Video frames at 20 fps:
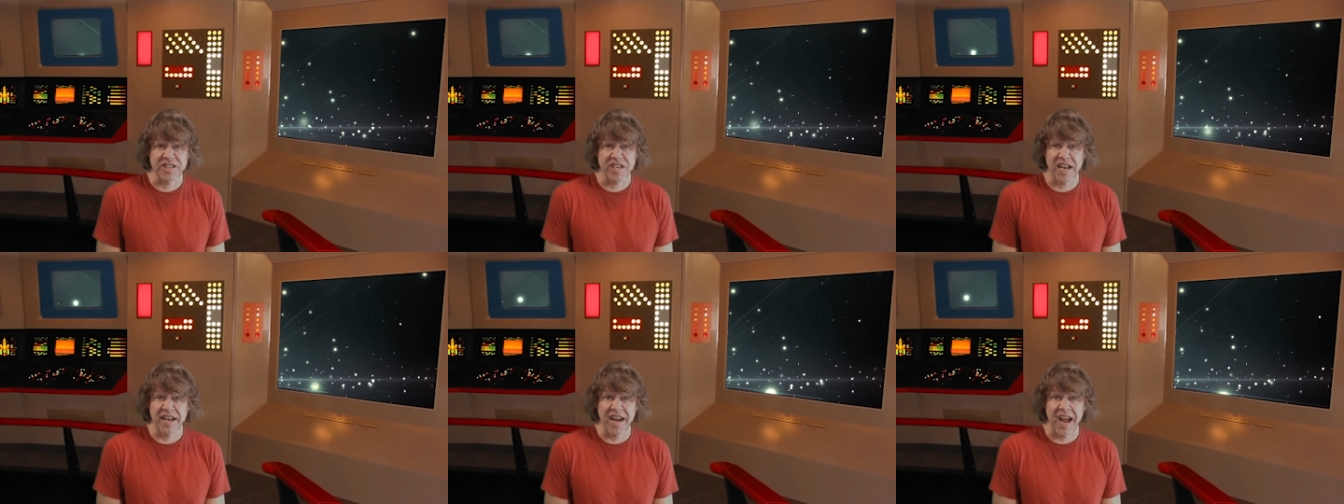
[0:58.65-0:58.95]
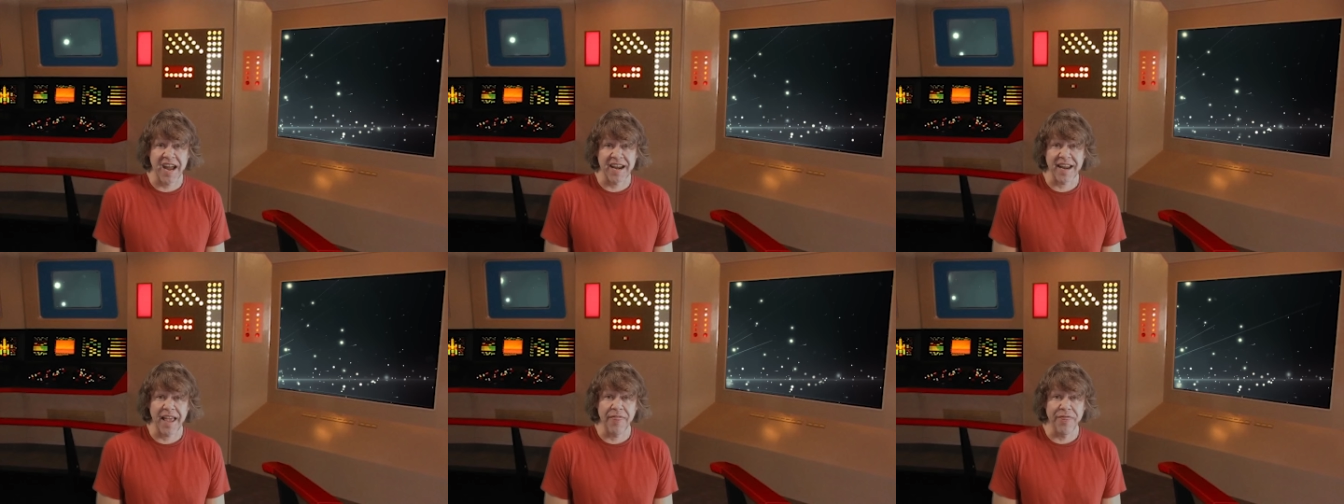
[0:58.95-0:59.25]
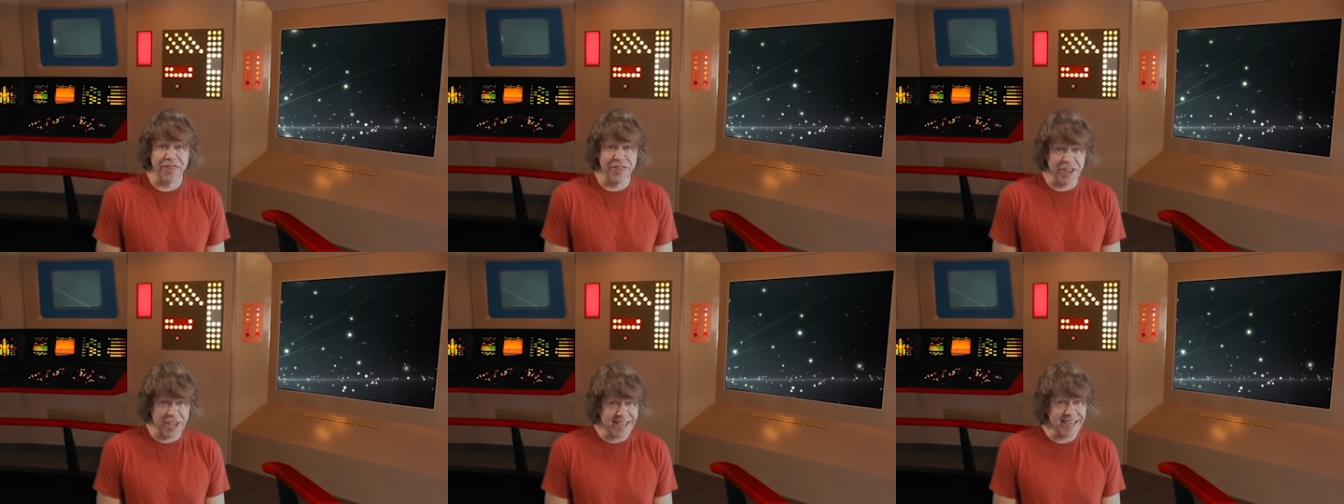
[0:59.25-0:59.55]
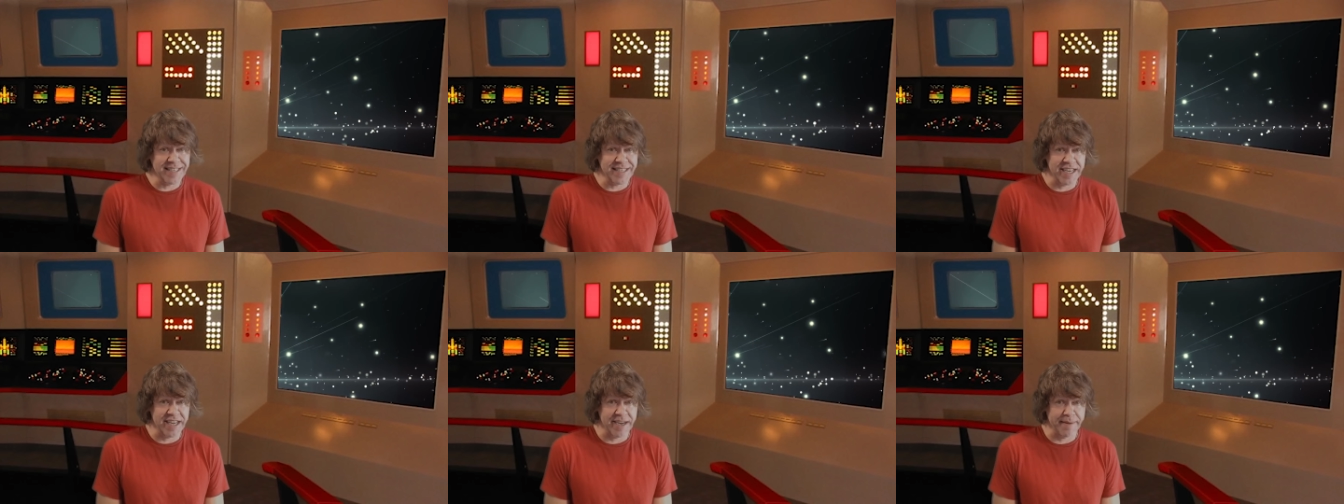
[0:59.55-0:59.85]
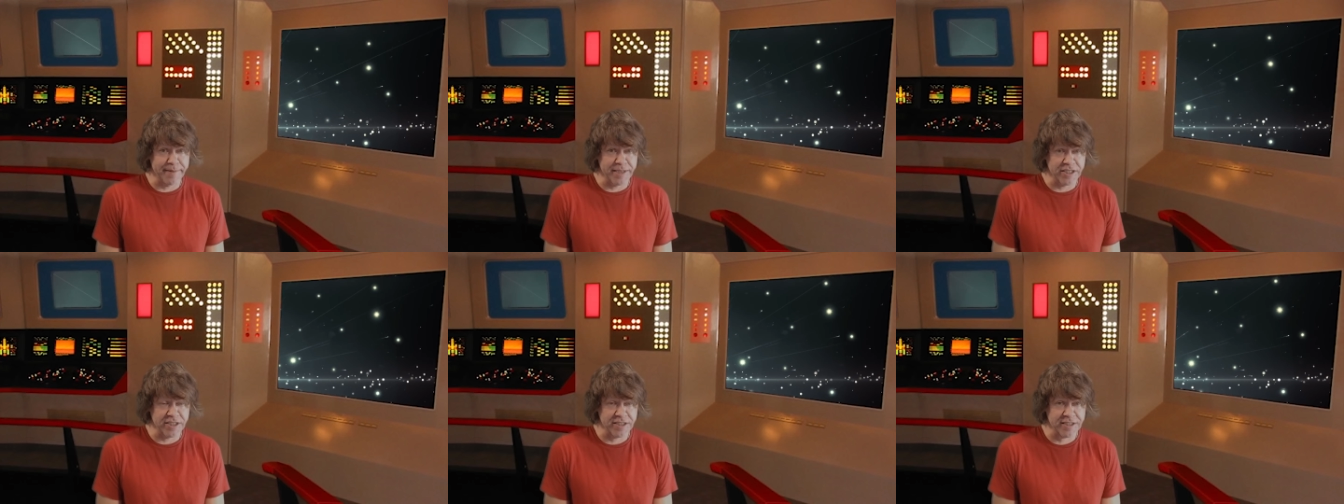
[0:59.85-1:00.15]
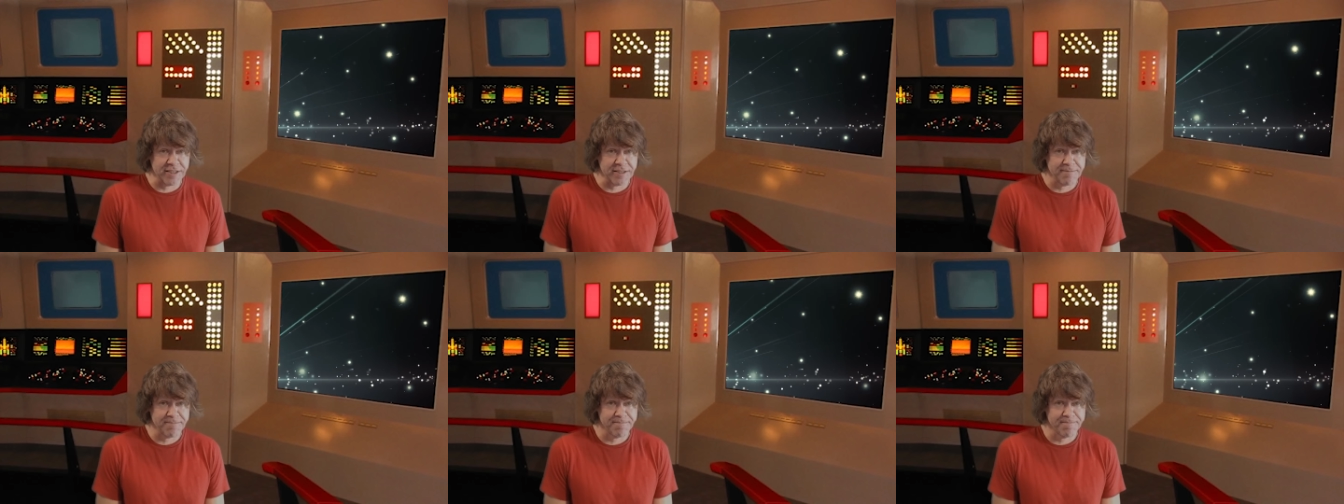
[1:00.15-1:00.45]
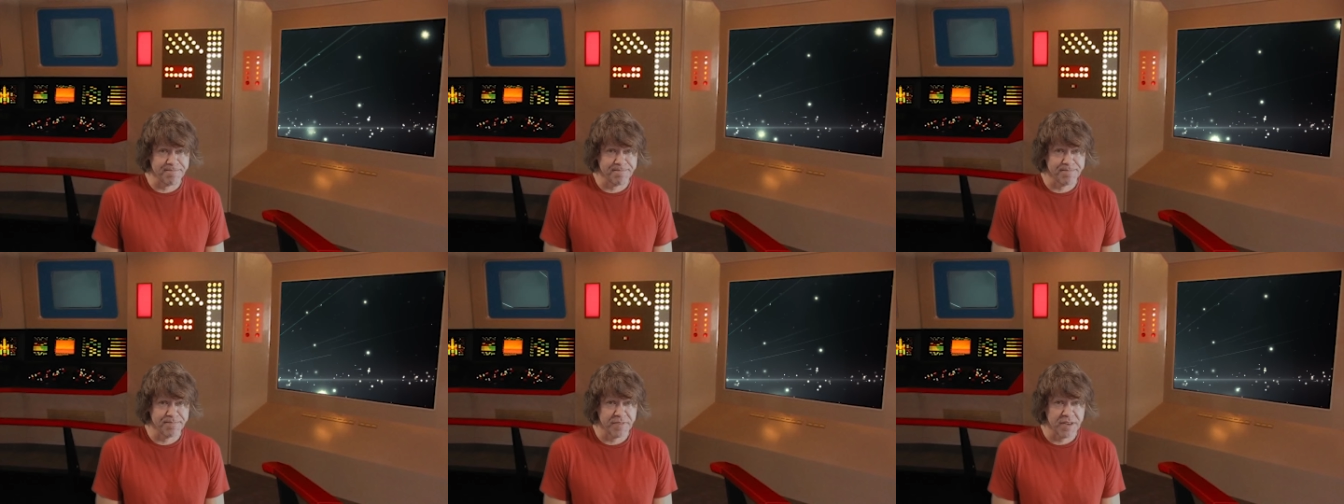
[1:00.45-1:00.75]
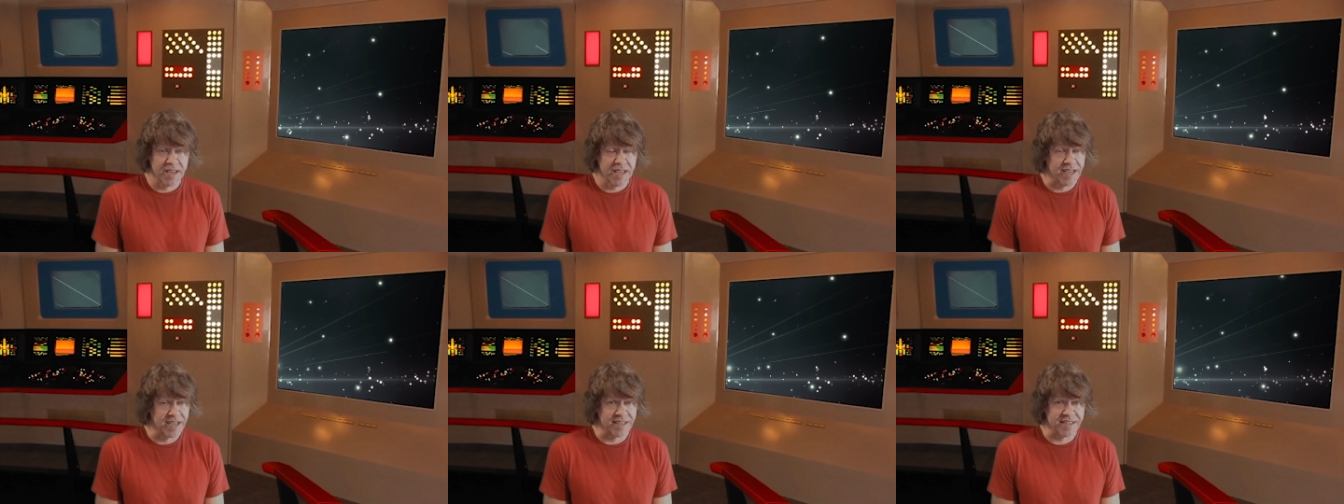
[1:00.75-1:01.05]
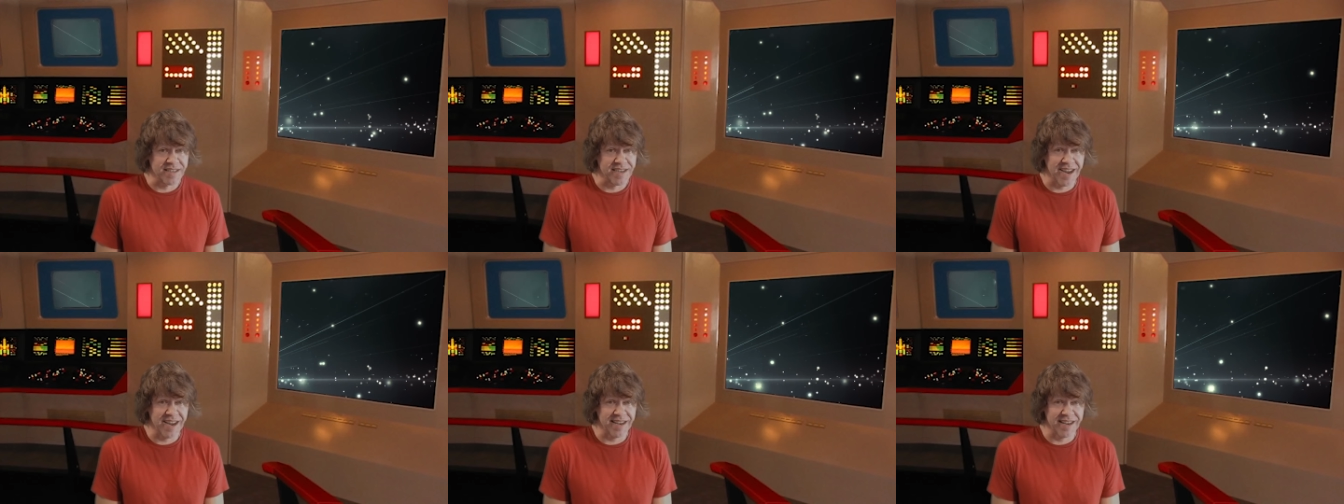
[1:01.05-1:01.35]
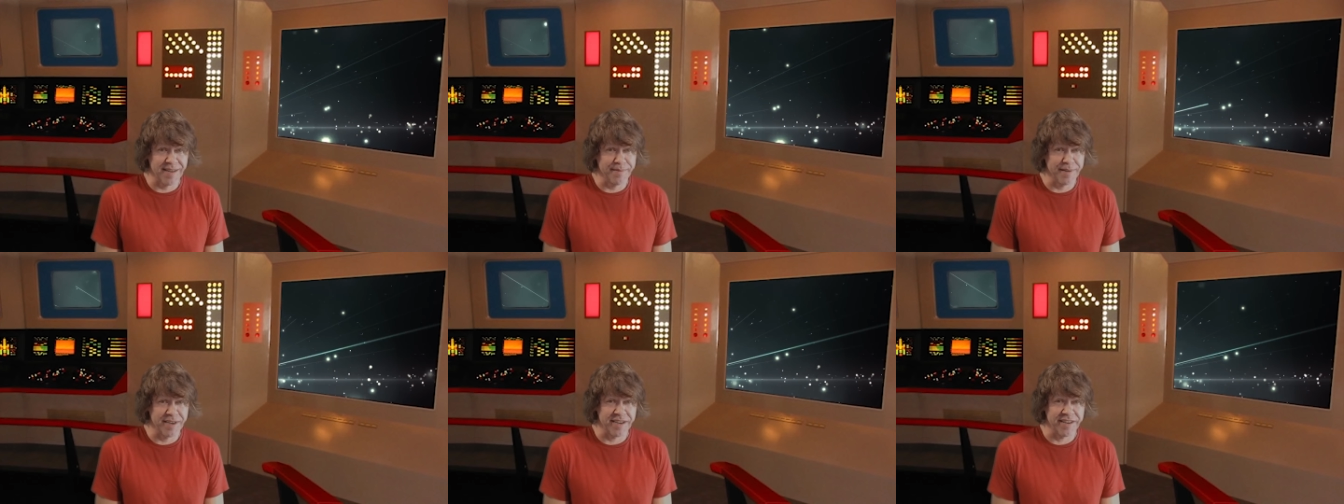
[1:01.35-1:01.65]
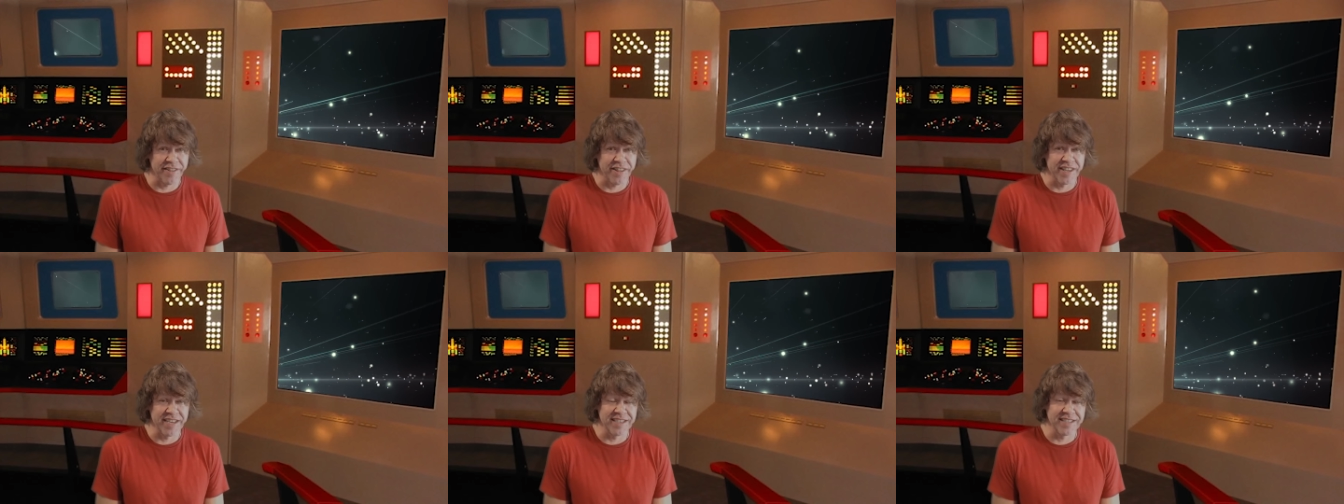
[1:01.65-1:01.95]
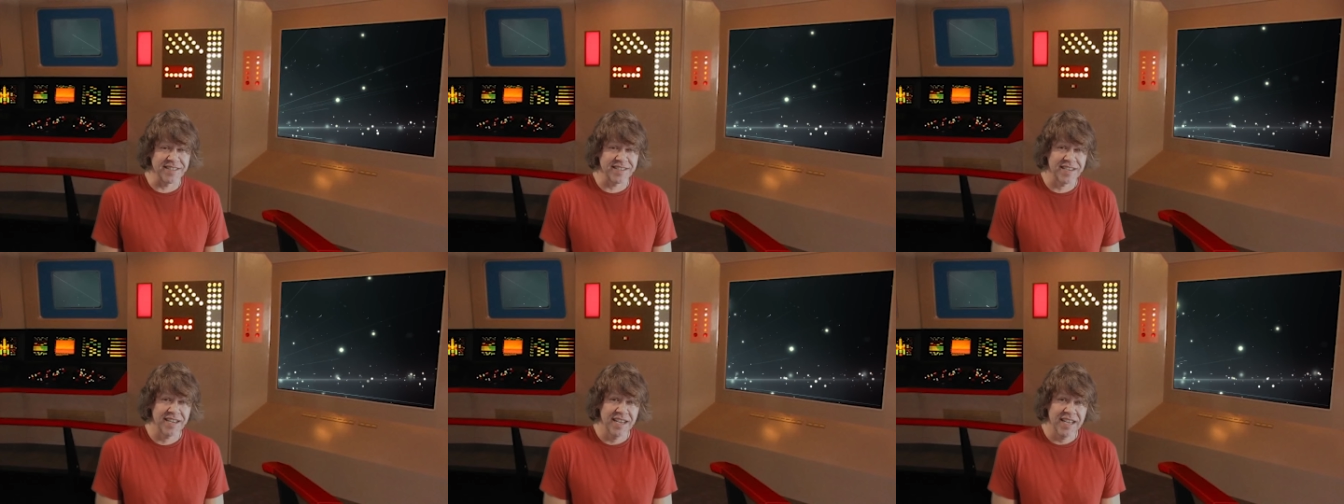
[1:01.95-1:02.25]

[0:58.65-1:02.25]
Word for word: not the 10 images. It's not limited to these.